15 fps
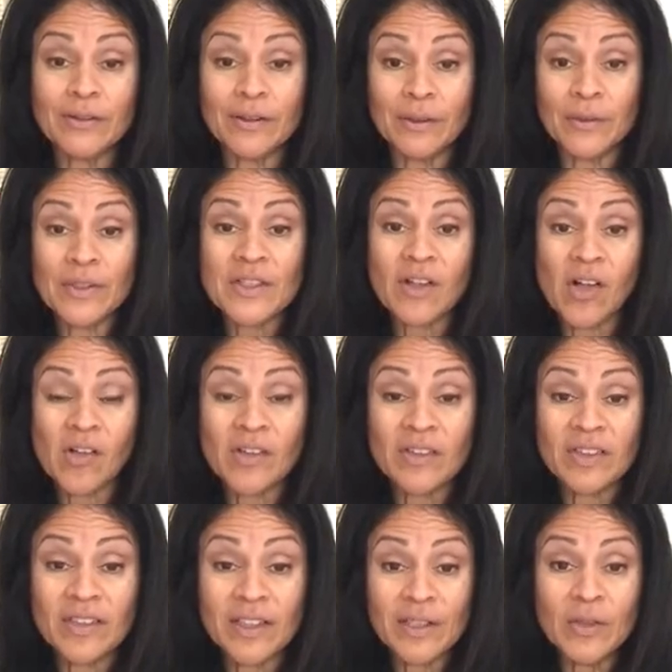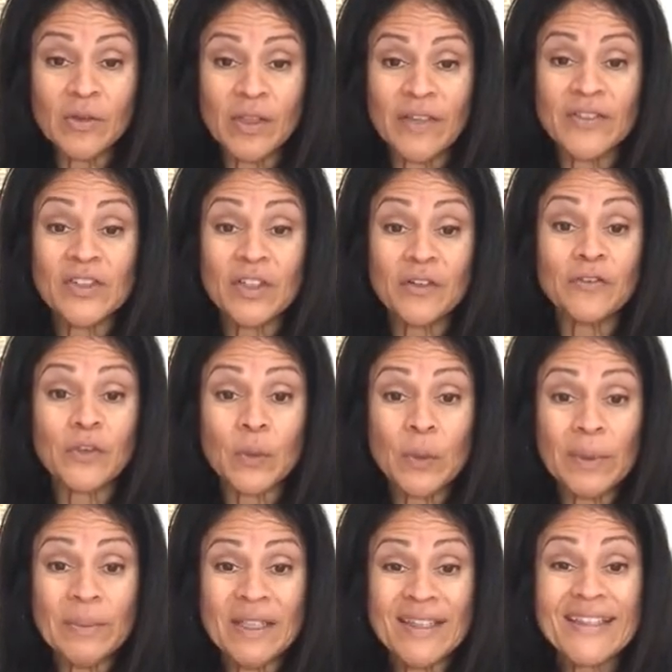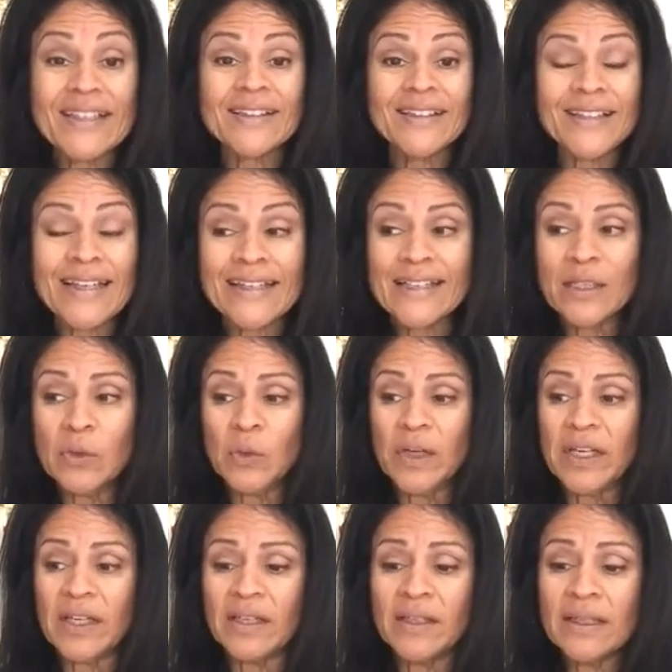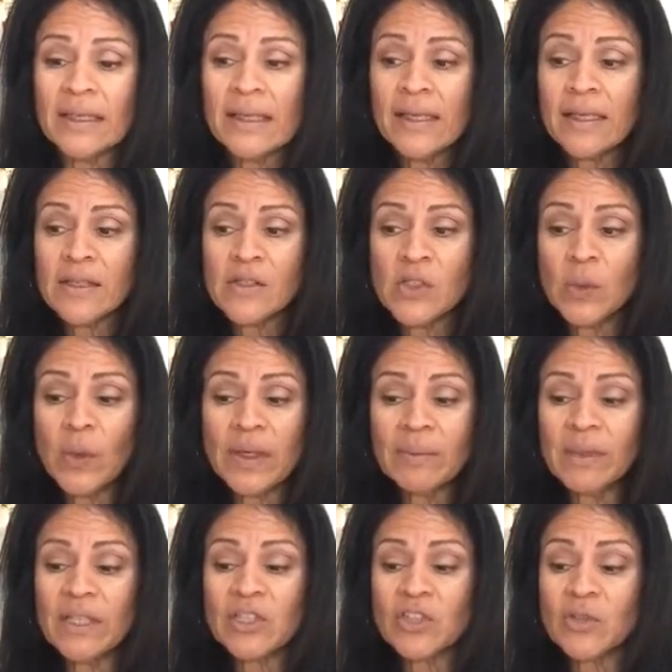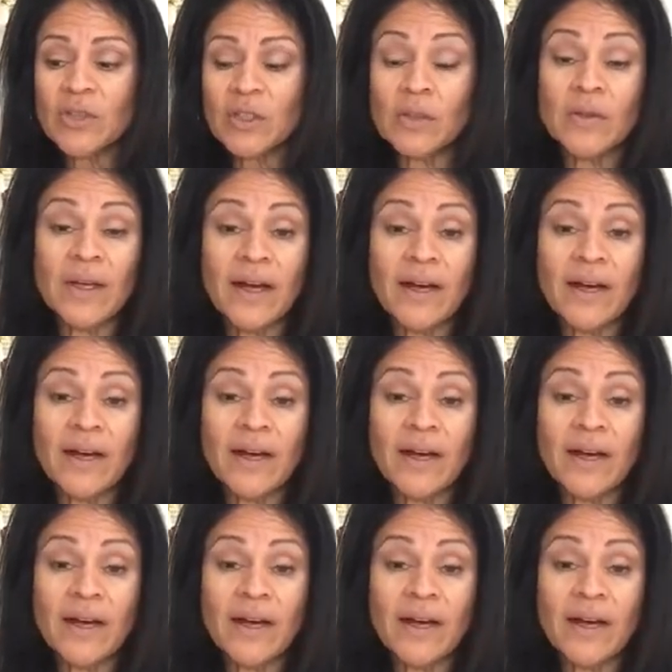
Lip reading: they always call it the keto lifestyle for women, the lady way, is you want to make sure that you